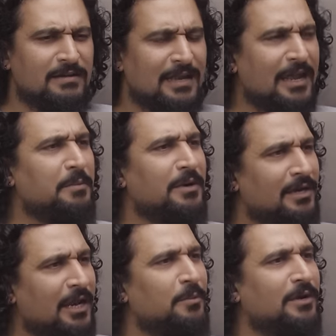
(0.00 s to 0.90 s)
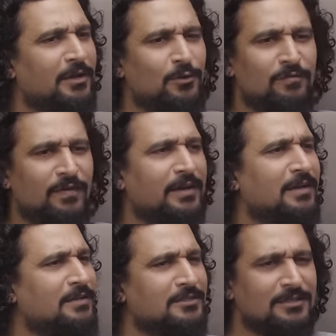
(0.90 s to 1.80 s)
time and time again, you'll
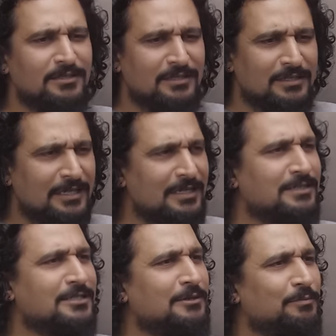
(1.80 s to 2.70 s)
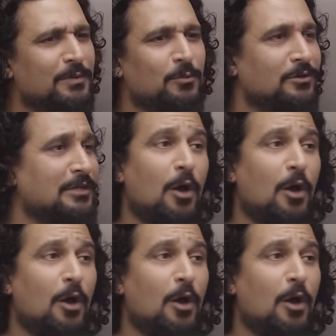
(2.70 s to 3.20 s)
find is these simple motors.